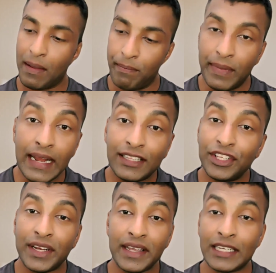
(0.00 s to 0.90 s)
Mead
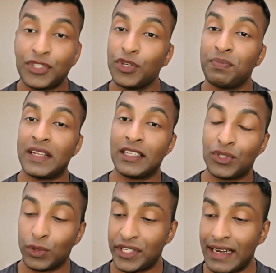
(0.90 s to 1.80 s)
theory assumed that the
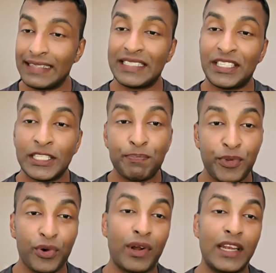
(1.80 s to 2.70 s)
socialization is
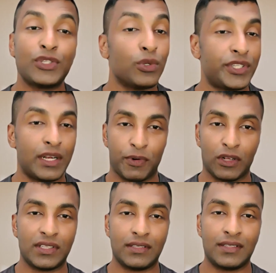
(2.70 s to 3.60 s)
purely social
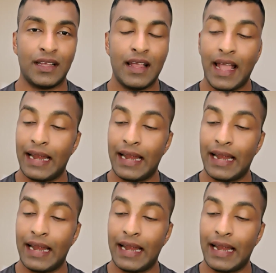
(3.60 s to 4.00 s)
process,